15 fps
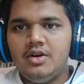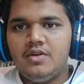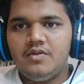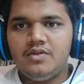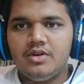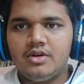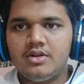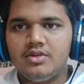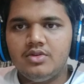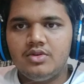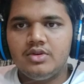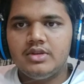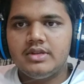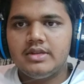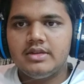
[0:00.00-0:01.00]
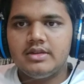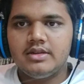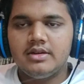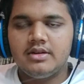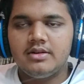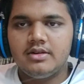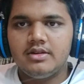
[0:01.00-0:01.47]
for those
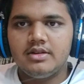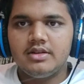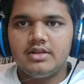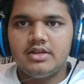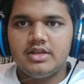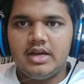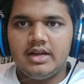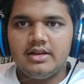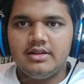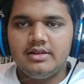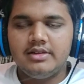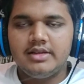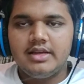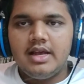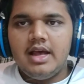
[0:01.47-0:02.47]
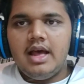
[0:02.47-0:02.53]
channels.